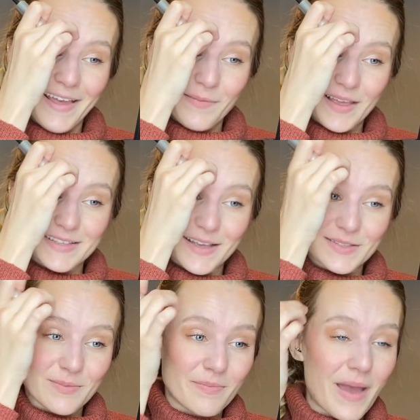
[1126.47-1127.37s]
because that
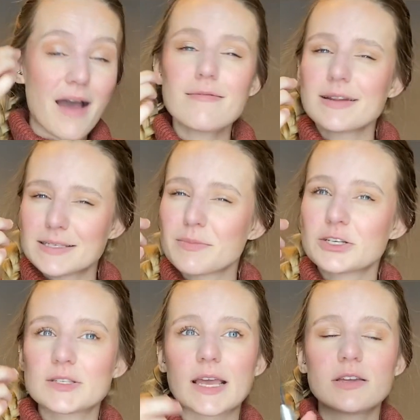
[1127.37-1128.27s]
was about as
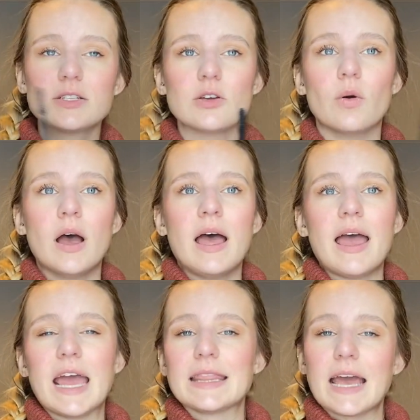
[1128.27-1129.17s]
much as I could do.
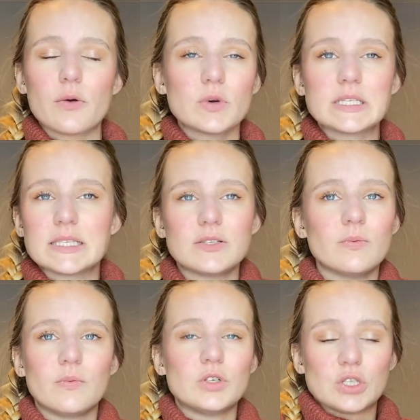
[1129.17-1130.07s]
And that was
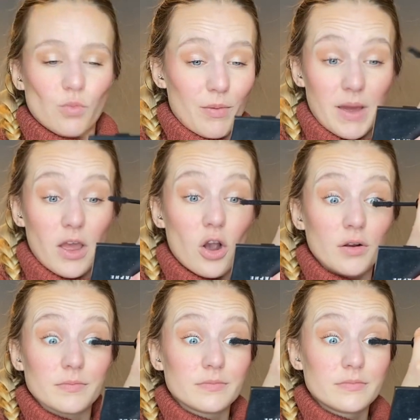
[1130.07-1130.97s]
just what my
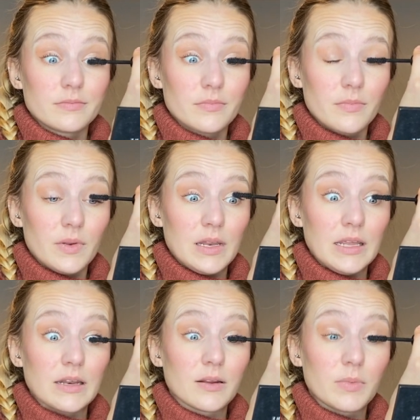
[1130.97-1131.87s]
heart
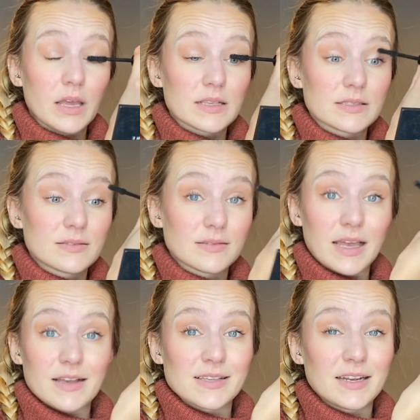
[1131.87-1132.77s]
needed because,
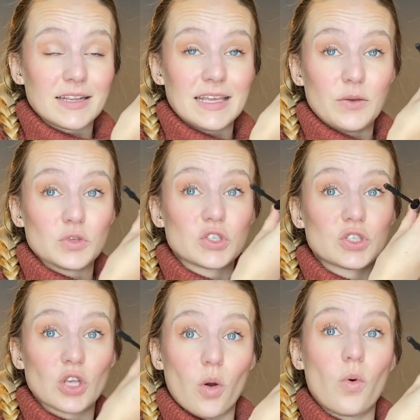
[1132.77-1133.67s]
like I said, it was
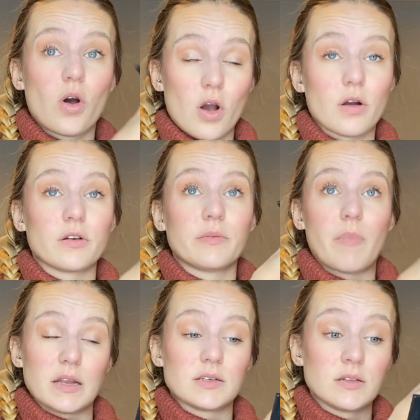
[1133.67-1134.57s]
so hard
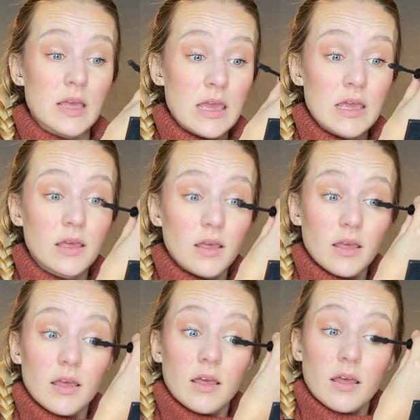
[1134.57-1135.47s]
mentally.
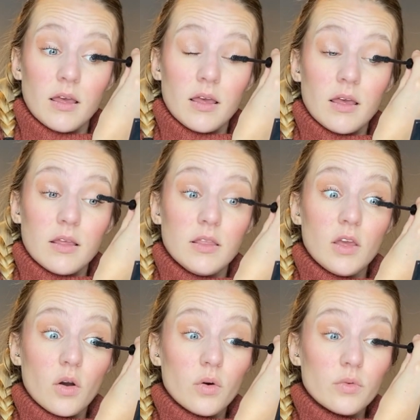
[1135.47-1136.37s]

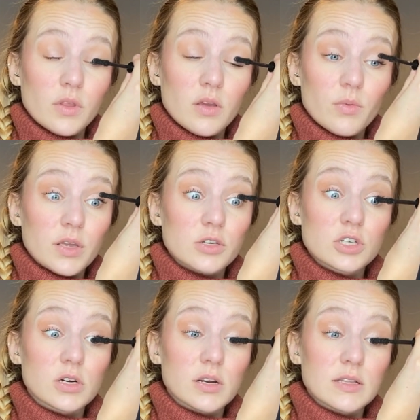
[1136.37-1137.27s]
The only
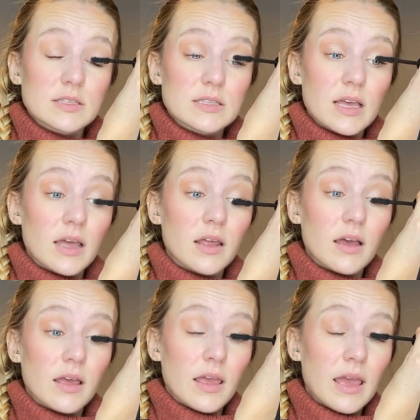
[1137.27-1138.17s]
reassurance that
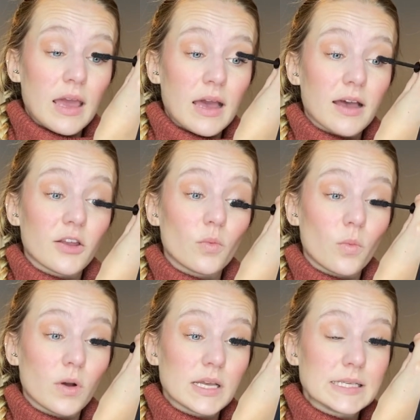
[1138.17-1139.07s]
I had
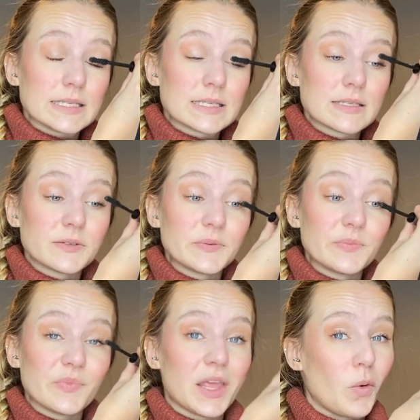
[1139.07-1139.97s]
was
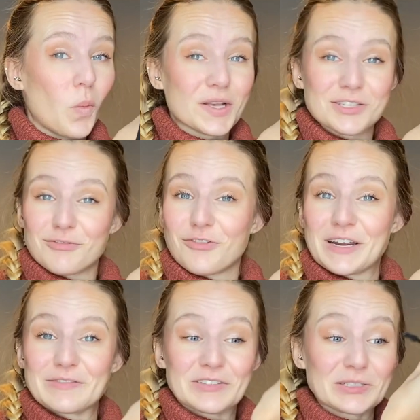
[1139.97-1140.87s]
it wasn't
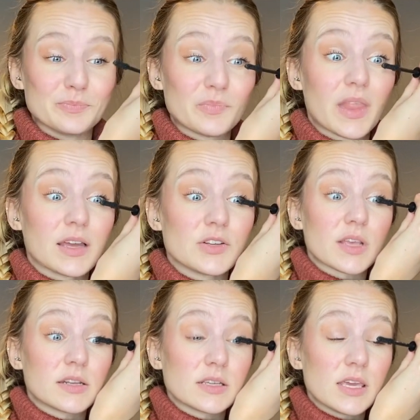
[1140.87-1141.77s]
forever. I
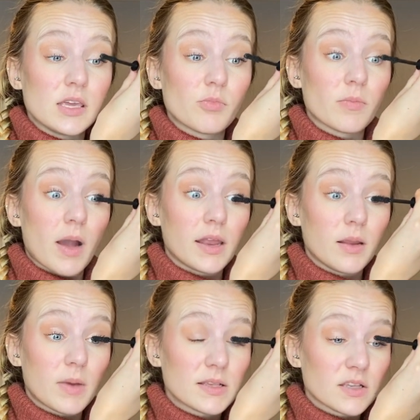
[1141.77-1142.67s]
had to keep
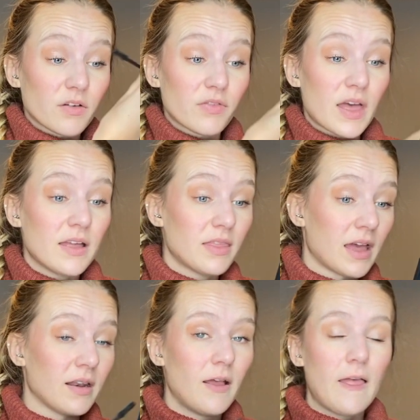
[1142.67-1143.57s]
reminding myself that
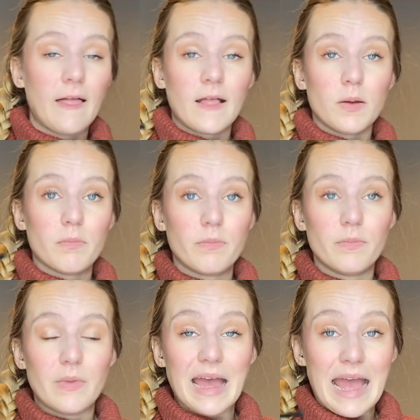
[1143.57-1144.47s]

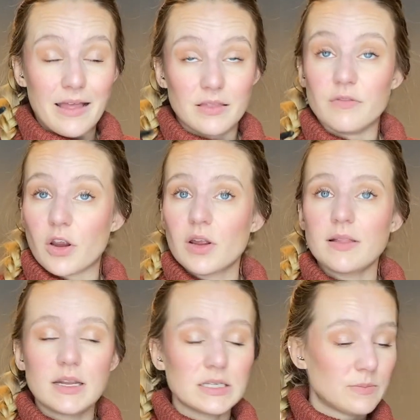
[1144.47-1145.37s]
at the very
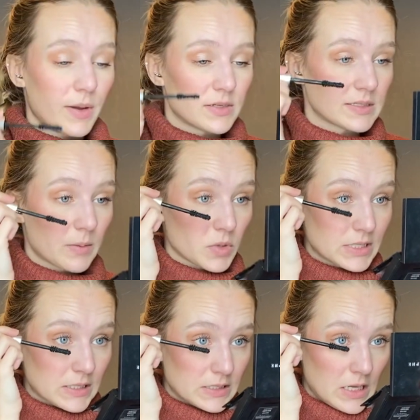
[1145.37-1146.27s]
latest, by December
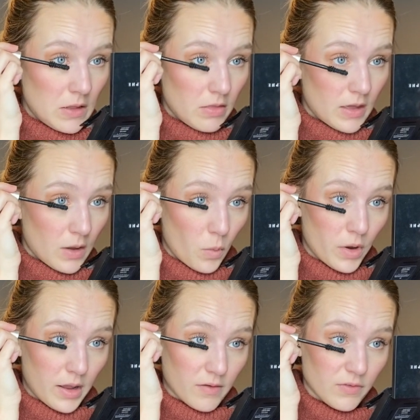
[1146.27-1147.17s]
16th, I
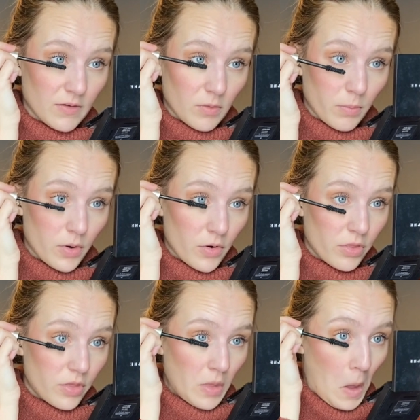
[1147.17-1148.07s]
would have given
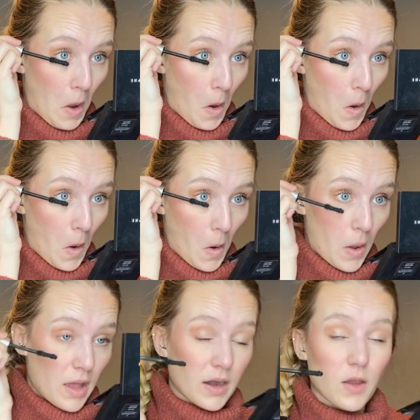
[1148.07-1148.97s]
birth
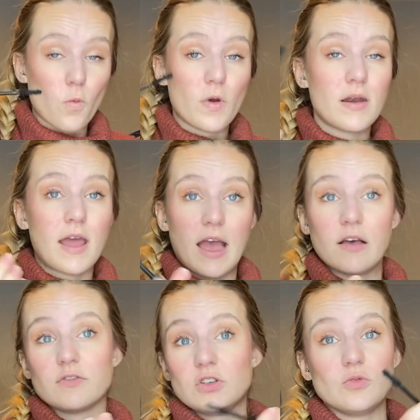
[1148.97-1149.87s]
and I wouldn't
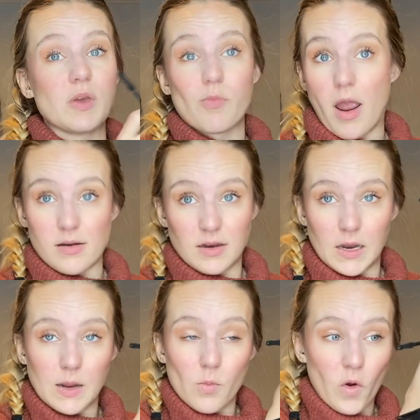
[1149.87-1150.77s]
have to be pregnant
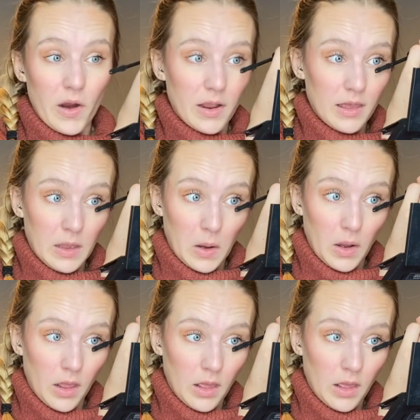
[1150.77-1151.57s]
anymore. And